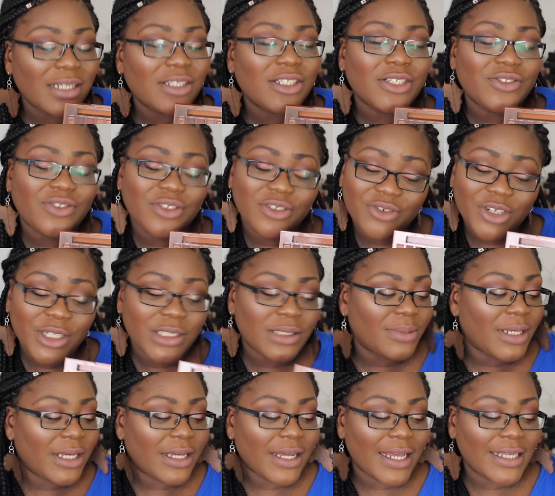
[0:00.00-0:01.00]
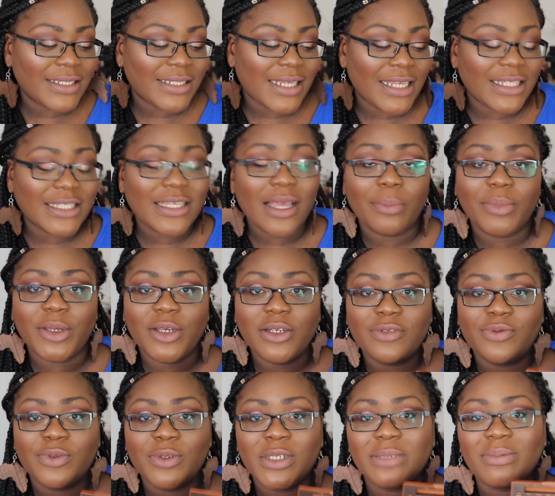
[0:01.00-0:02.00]
just trust me guys, it's
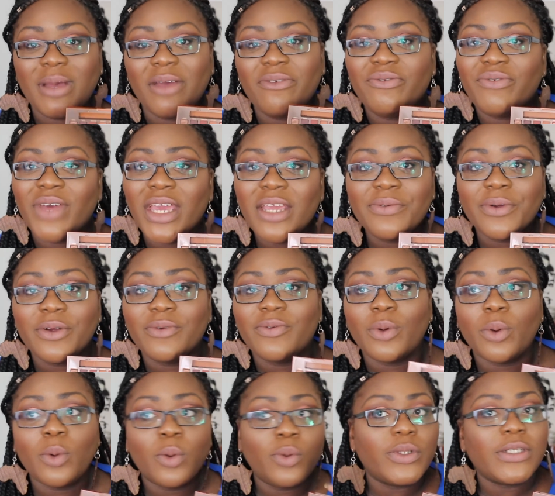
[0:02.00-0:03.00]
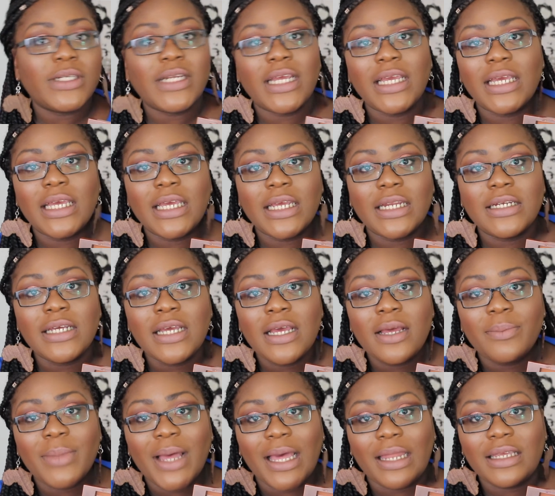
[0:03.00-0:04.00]
beautiful. It's my favorite of all the Naked
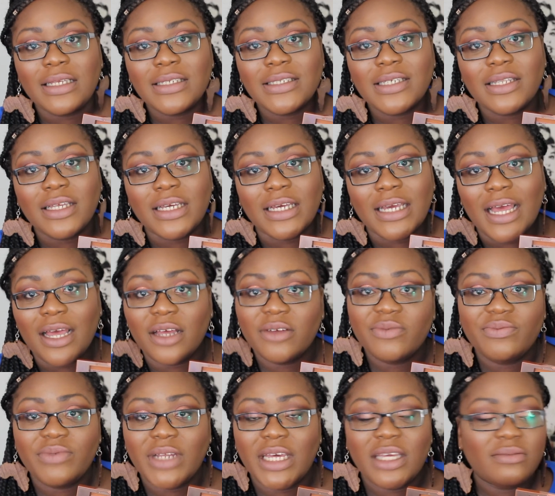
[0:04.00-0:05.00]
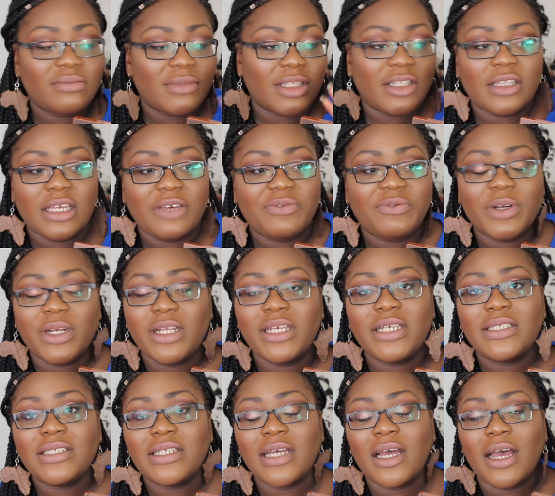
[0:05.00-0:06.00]
palettes that they have, like that they've
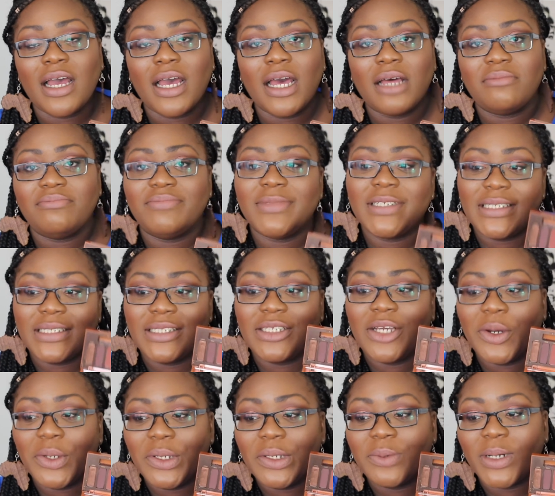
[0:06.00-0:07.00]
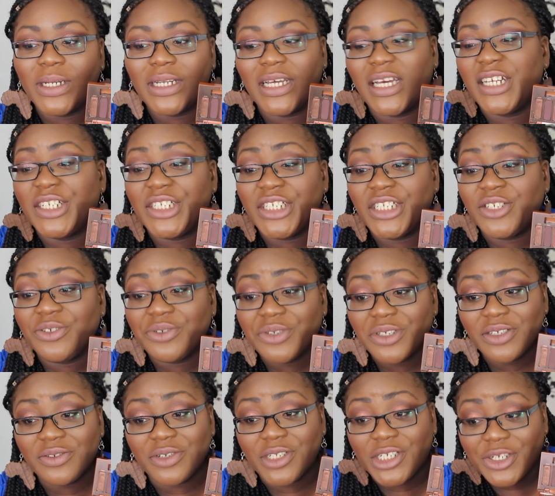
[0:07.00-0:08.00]
released. This is the only one I actually
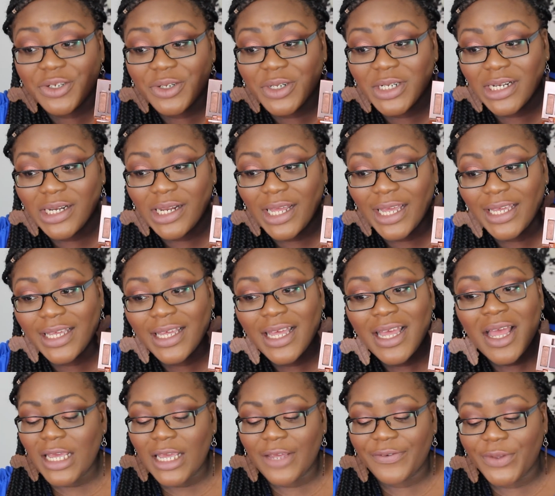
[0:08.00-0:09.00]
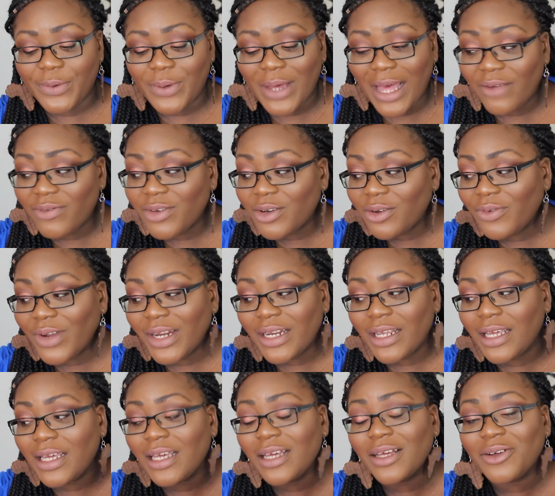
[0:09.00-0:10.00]
truly like. If you haven't
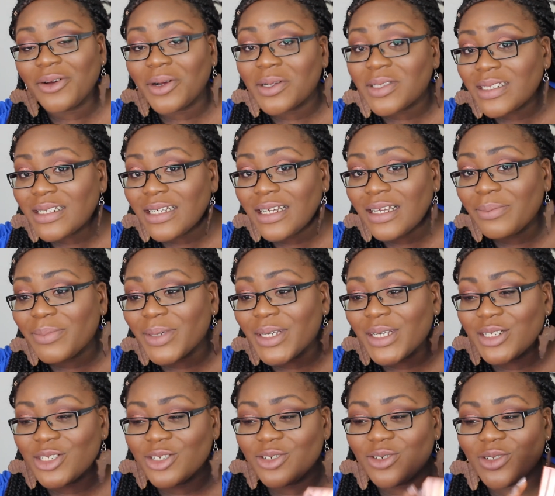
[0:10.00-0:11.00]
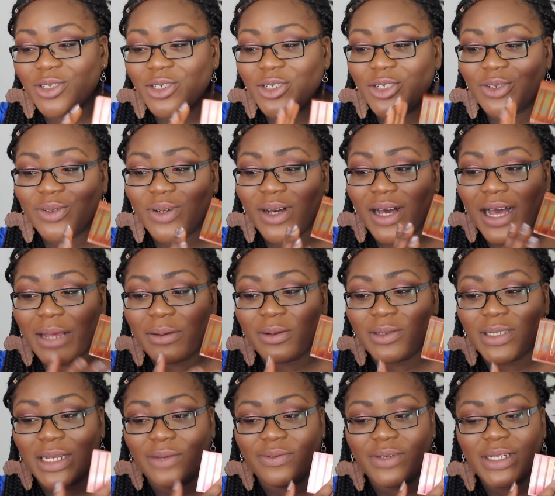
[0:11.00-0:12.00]
already gotten it because you're not too sure, I
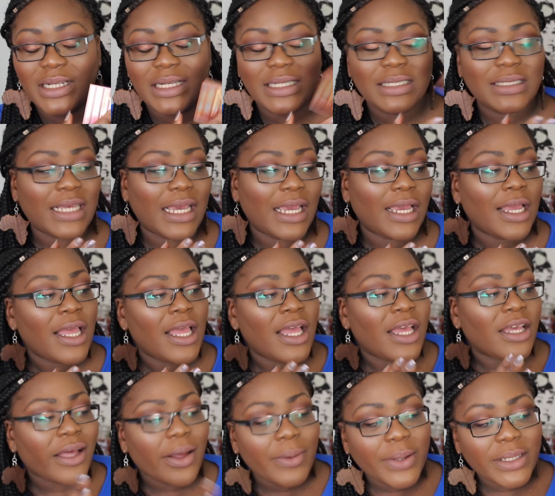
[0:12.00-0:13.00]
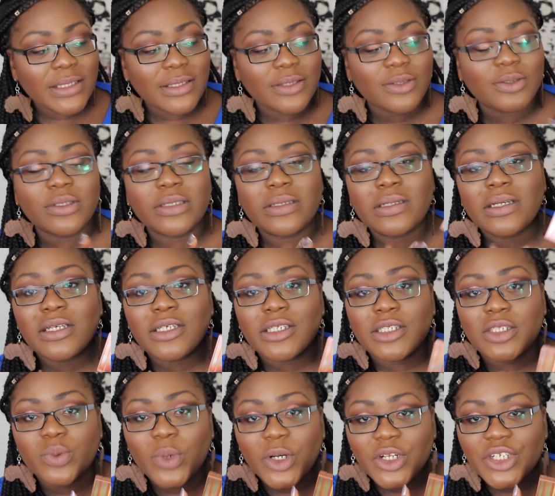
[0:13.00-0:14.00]
would definitely say go in store,
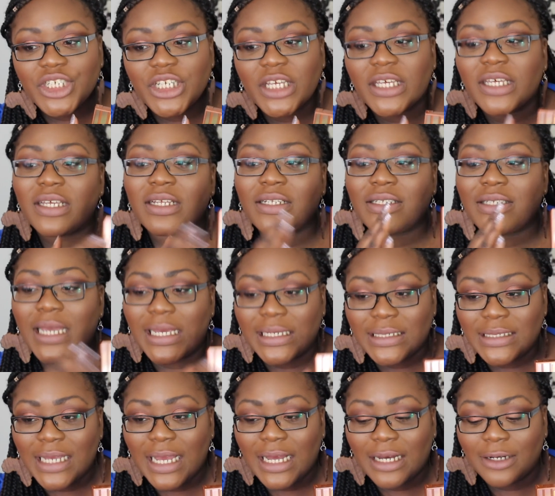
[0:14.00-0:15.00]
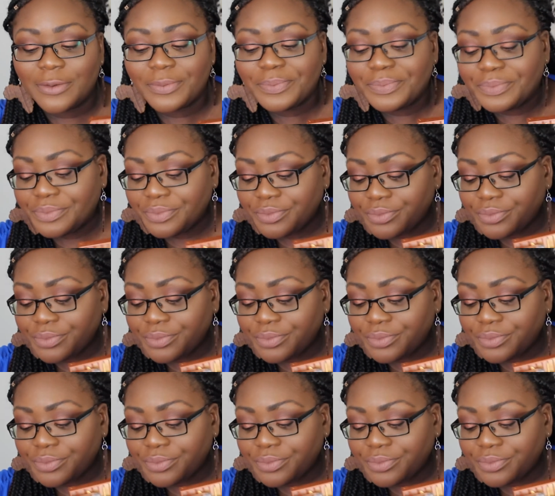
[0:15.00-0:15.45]
swatch it, test it out,